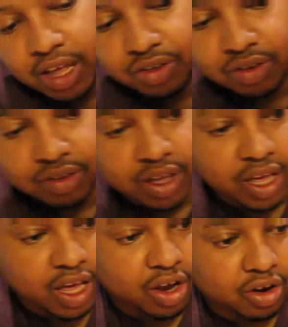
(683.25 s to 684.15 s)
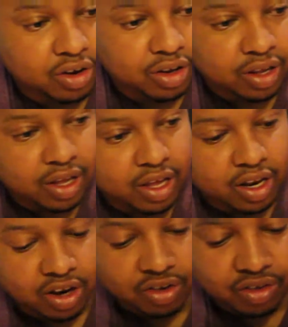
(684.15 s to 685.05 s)
as you can see here,
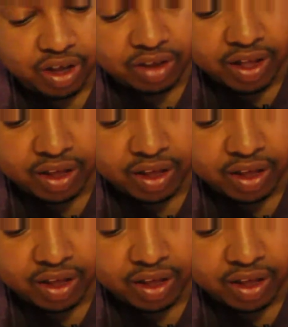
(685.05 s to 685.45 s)
it's like